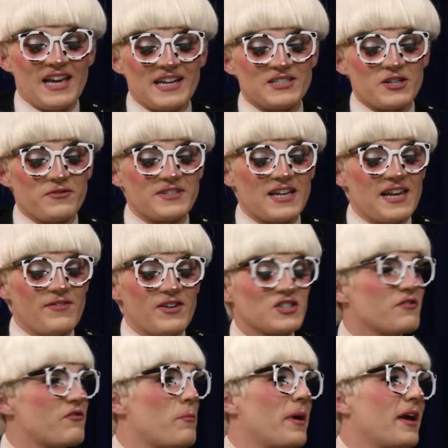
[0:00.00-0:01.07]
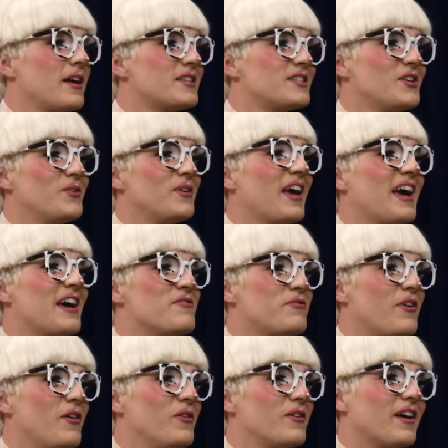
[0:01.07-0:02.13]
Kicked off television for being too gay and
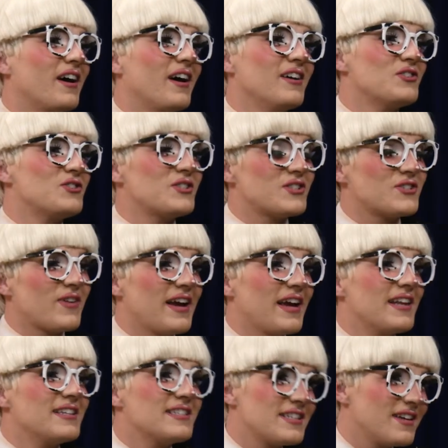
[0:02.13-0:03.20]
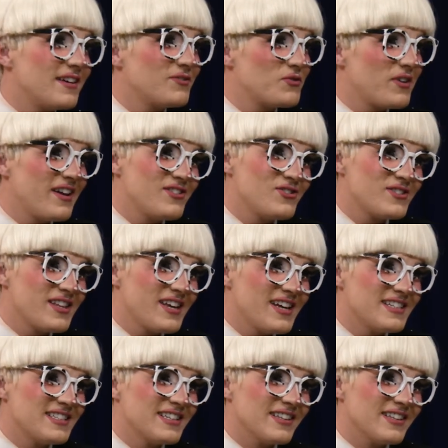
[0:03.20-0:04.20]
vulgar, straight into kids' theatre.